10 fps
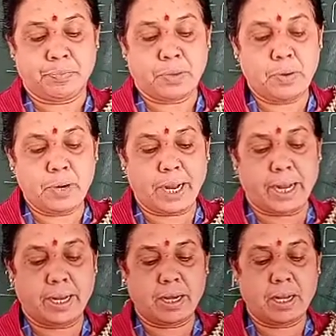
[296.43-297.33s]

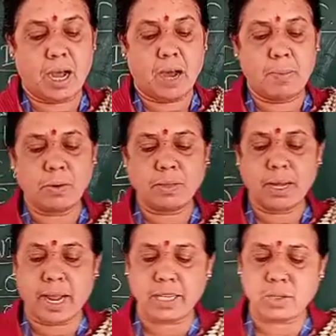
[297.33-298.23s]
Okay, about the
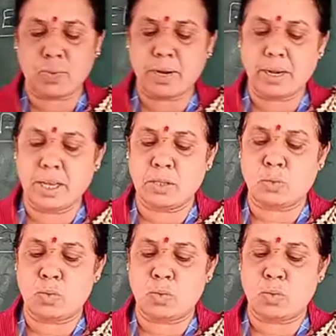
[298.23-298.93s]
next one is